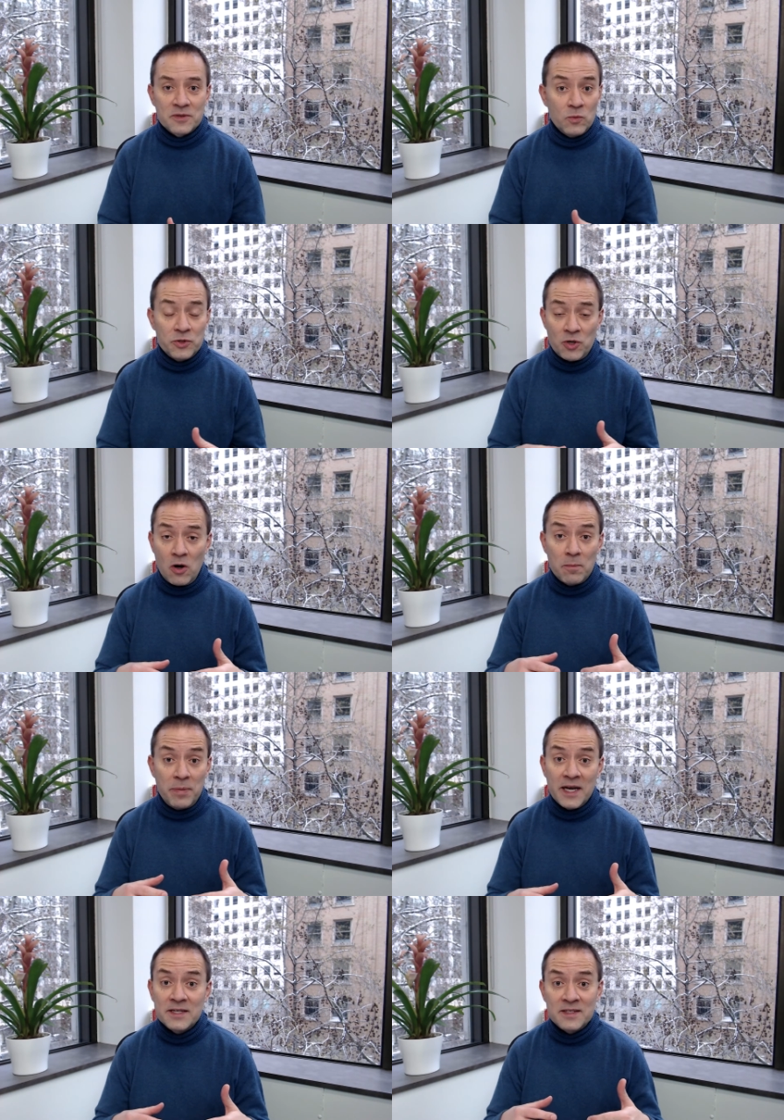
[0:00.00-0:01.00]
which are
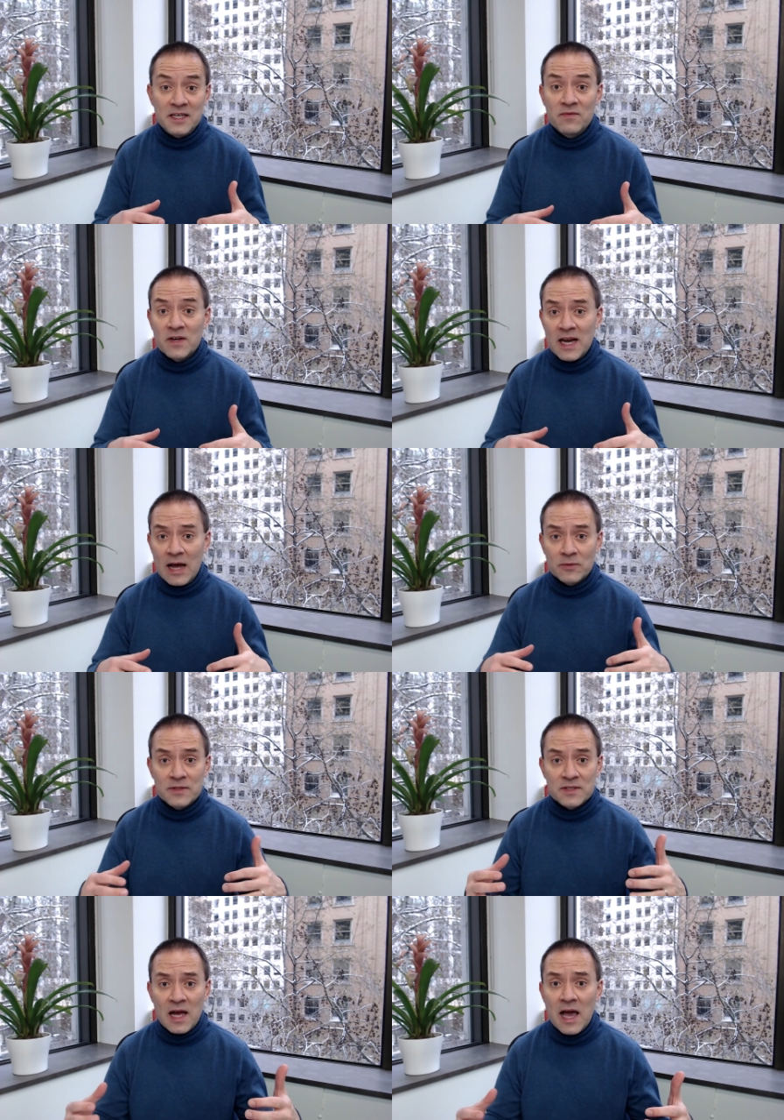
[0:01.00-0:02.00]
based even
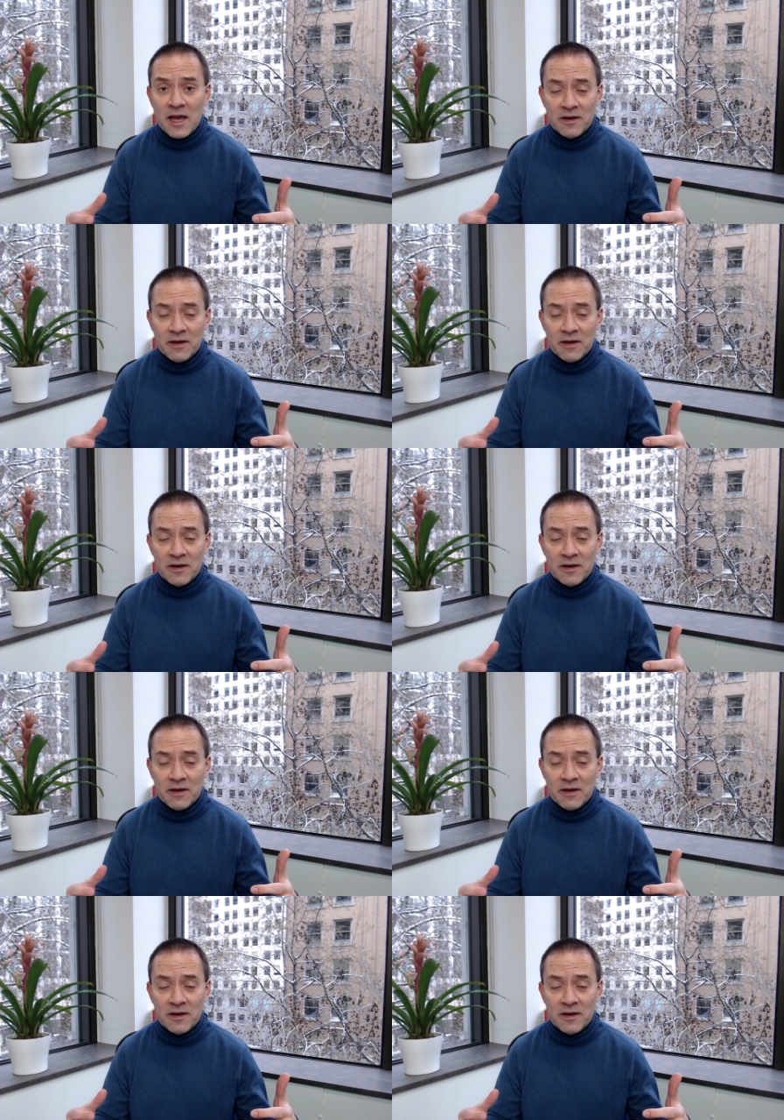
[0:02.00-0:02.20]
outside